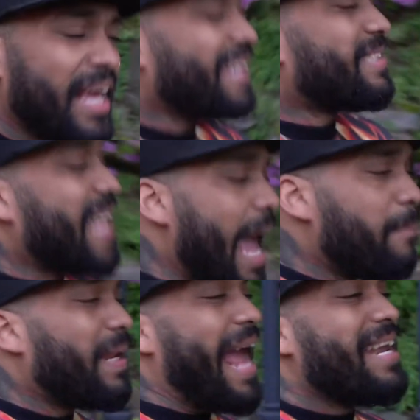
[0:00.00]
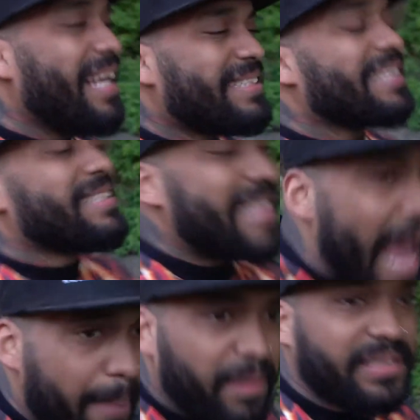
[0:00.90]
At least
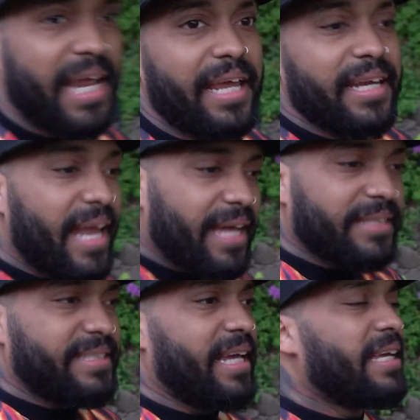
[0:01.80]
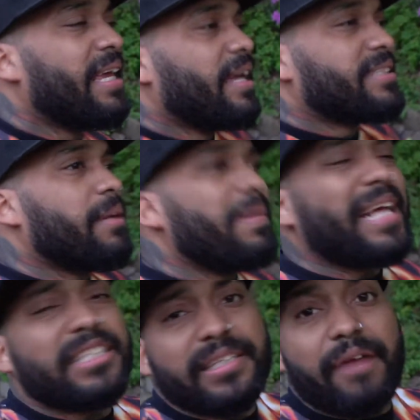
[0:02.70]
establish a legacy, some
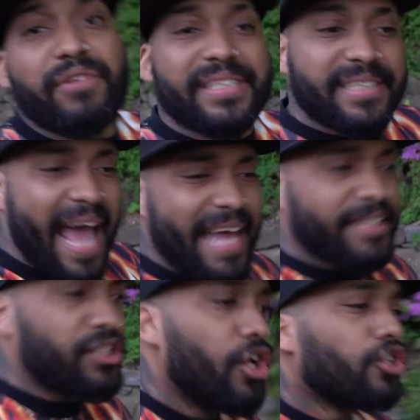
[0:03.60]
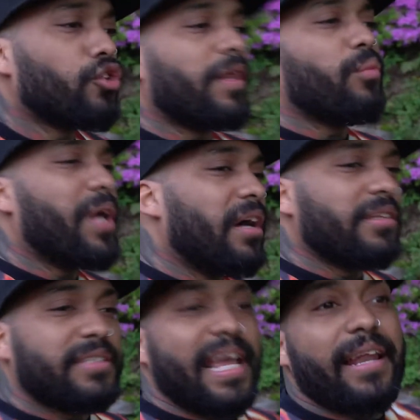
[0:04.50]
legendary status, so then we can
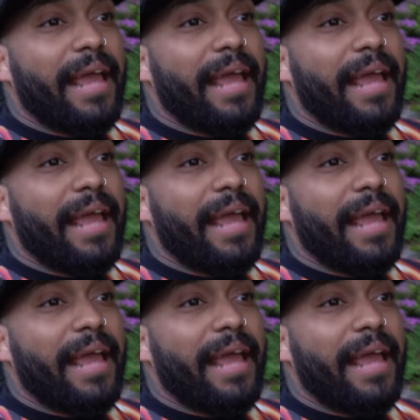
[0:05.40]
understand.